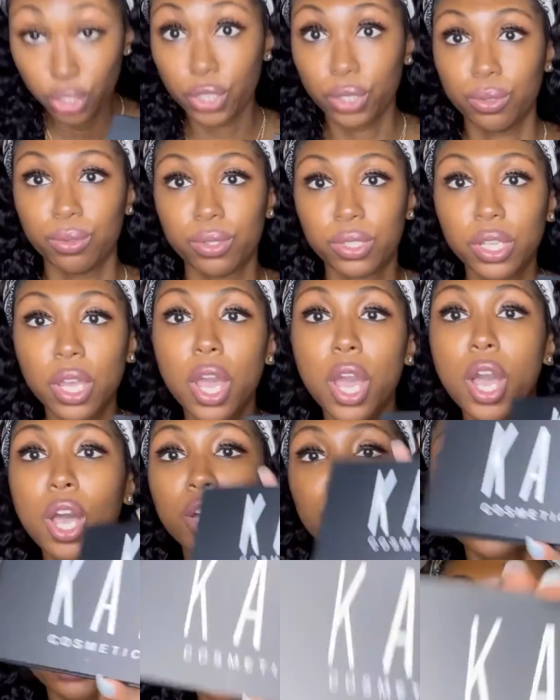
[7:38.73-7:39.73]
use.
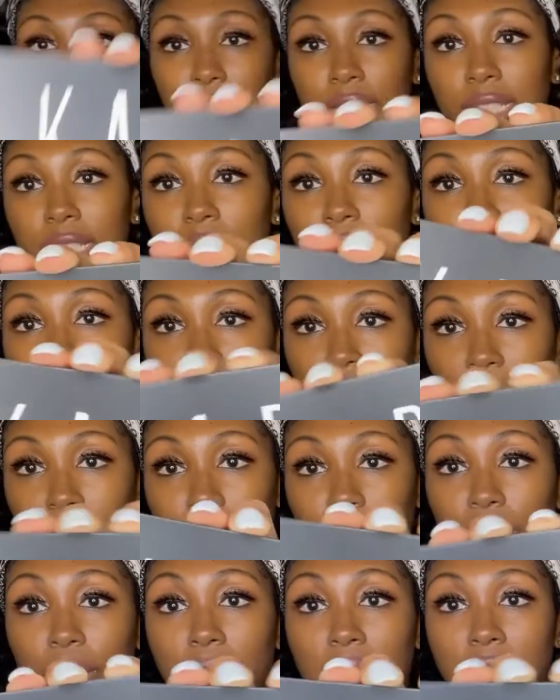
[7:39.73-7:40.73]
So the retail
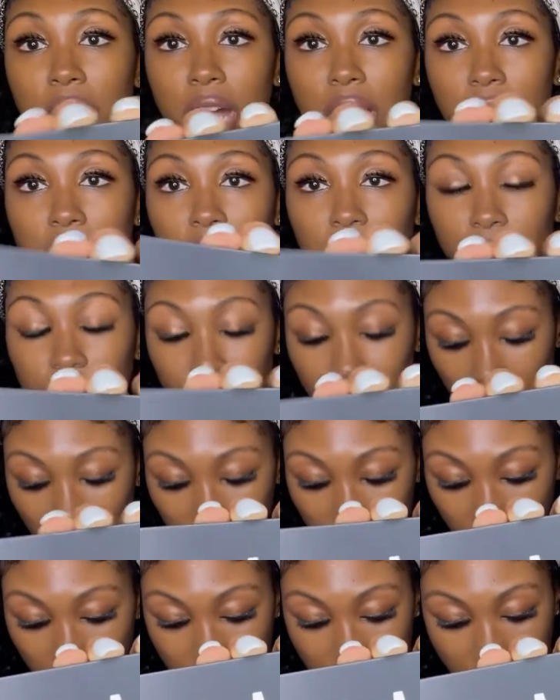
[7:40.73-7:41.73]
value of
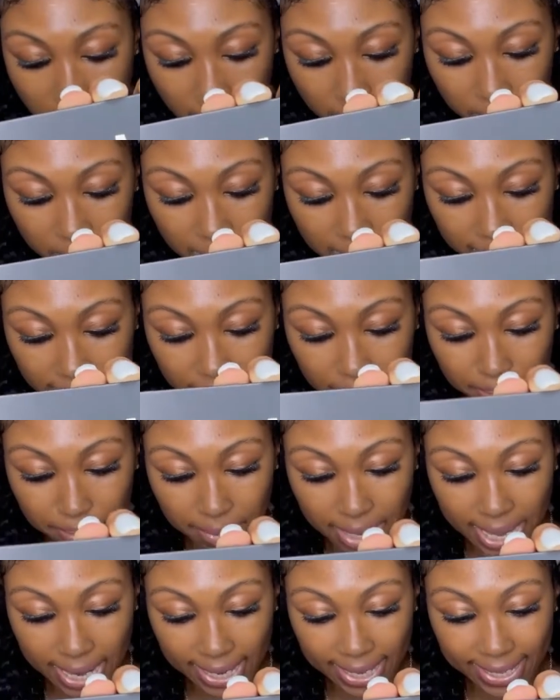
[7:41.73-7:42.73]
Cobb
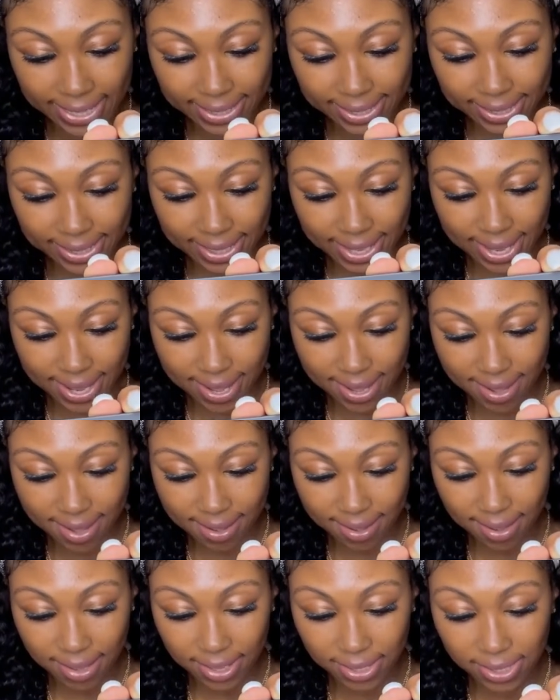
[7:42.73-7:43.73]
Cosmetics
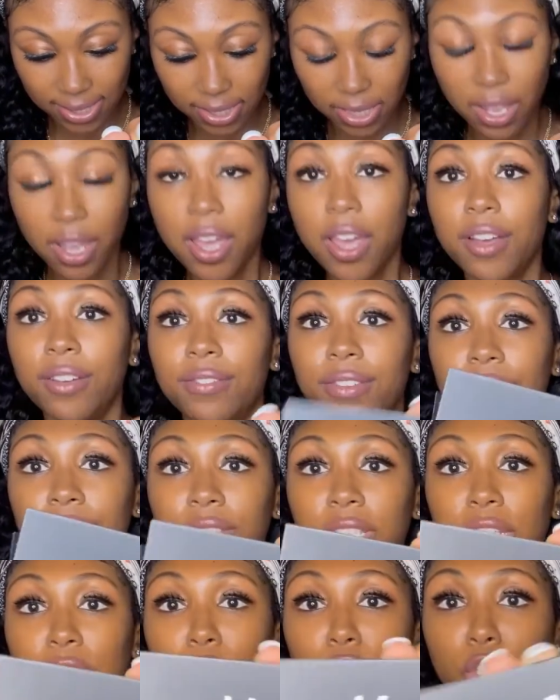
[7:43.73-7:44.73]
is
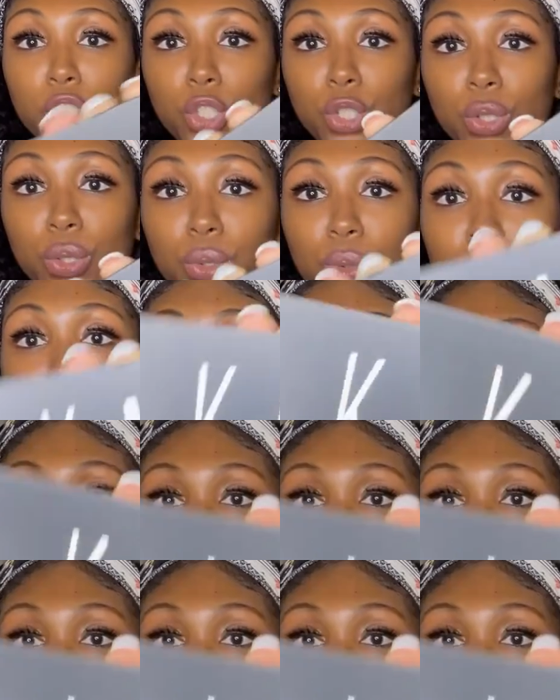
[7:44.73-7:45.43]
$52.